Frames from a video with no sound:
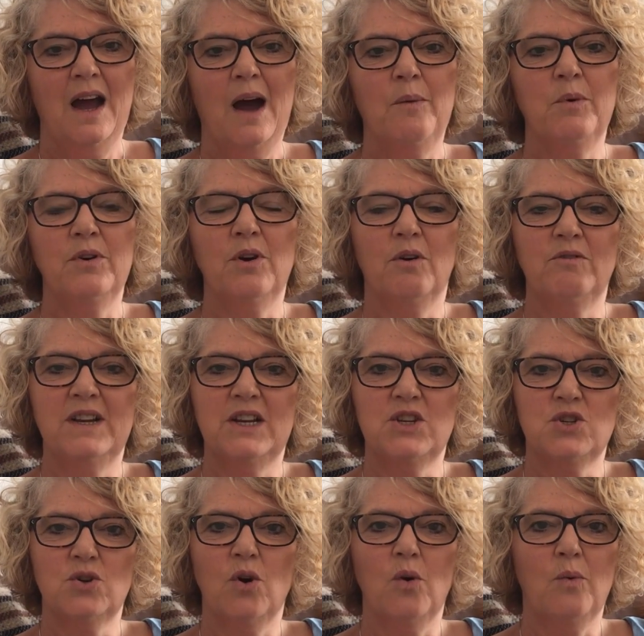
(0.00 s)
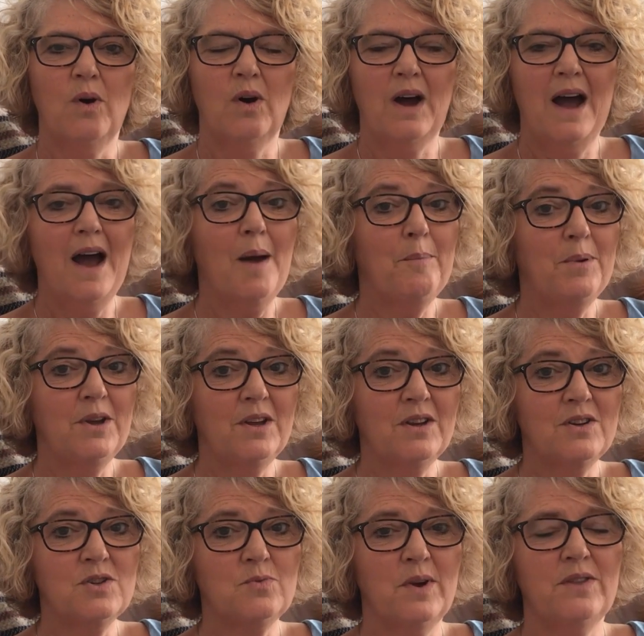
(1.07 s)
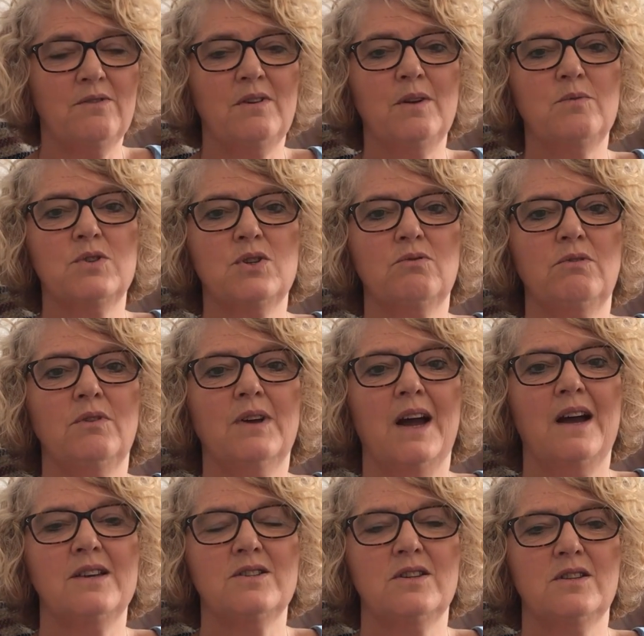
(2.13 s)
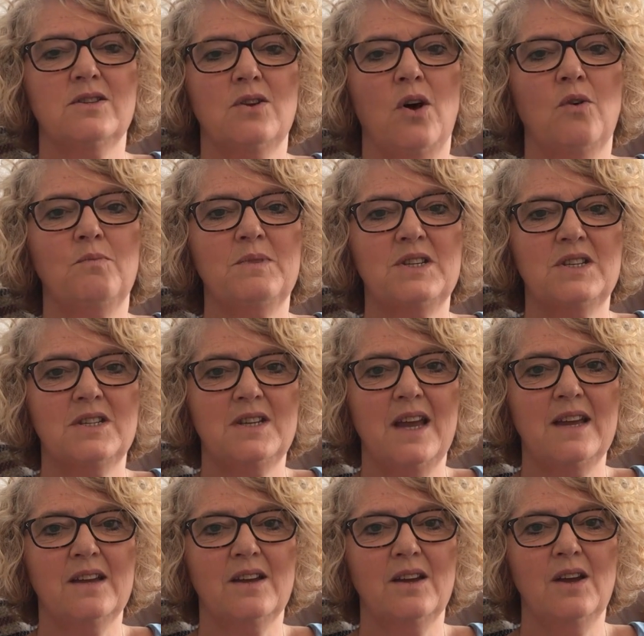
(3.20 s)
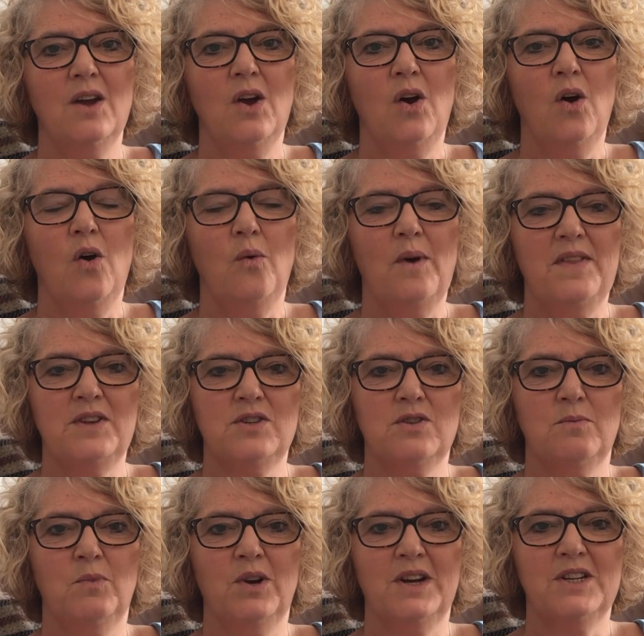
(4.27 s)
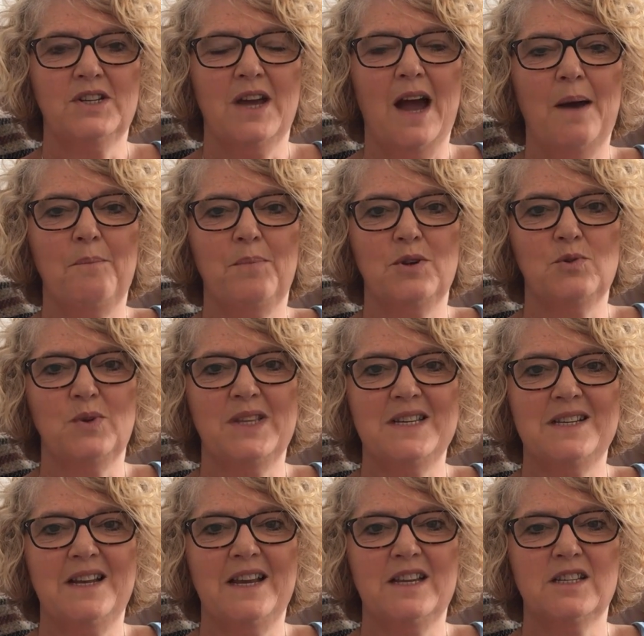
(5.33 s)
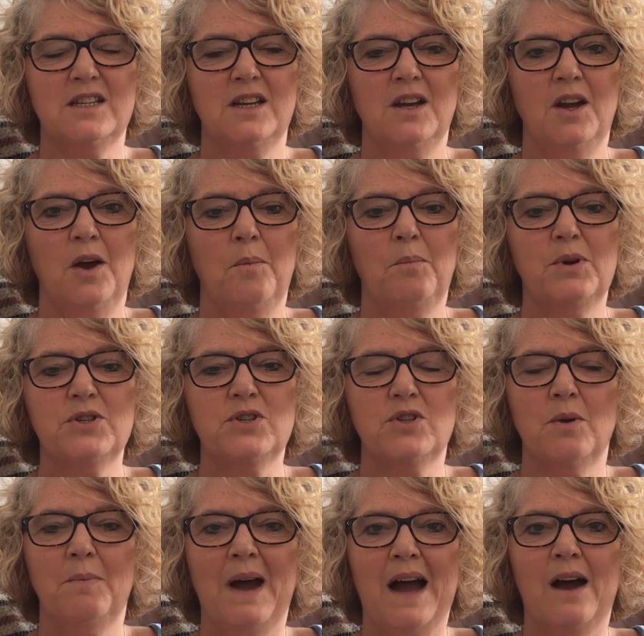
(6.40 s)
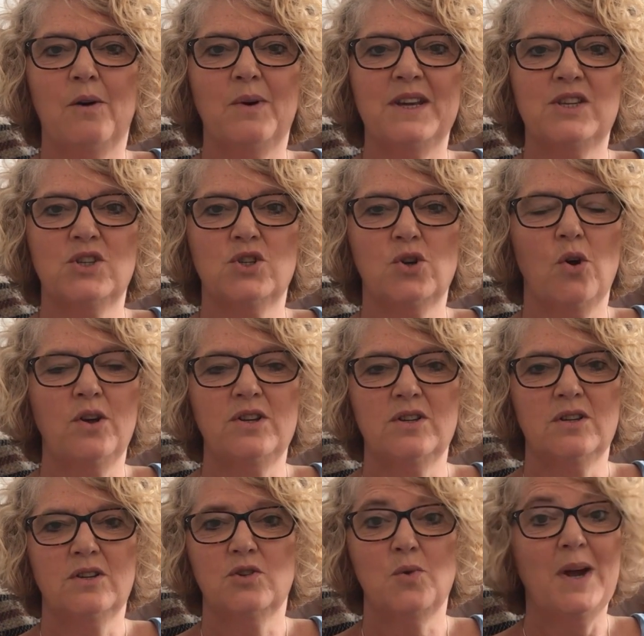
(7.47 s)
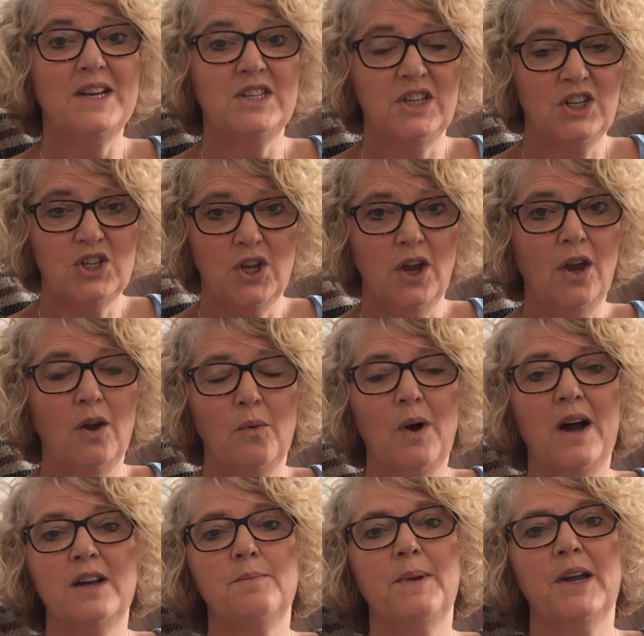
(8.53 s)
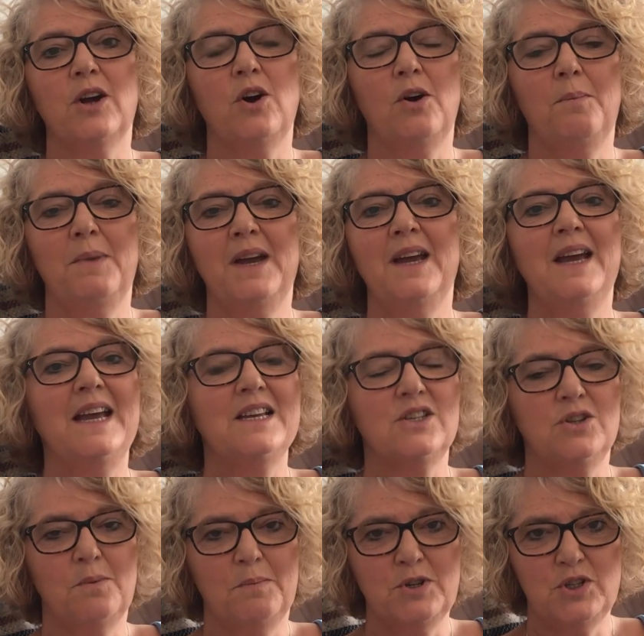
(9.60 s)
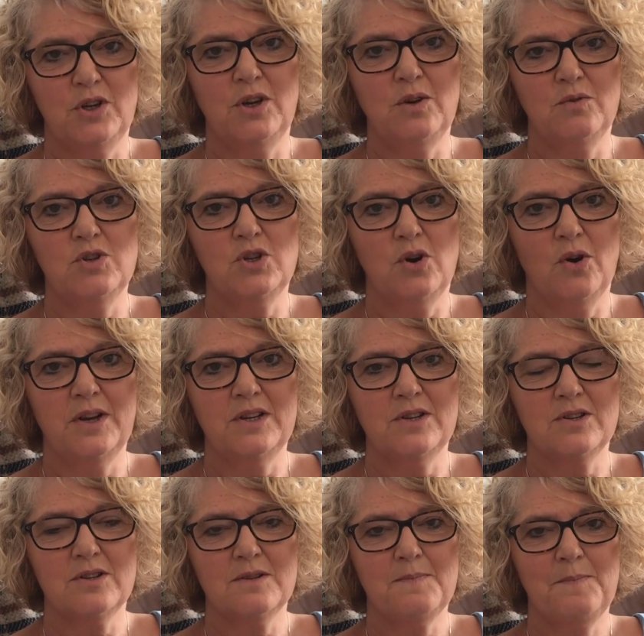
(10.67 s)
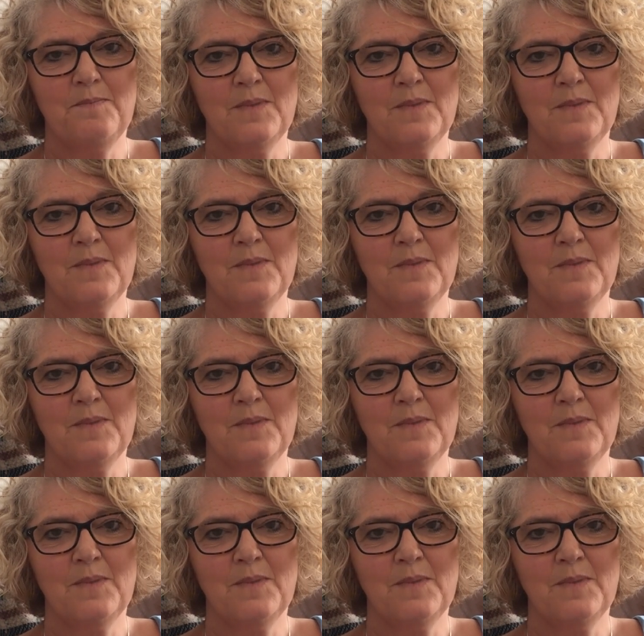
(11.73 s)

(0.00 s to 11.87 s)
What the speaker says: and we're not really sure what happened, whether it was through Kasahun's own mistake or whether someone had tampered with his list, but somehow his choice 22 had become his number 2 choice.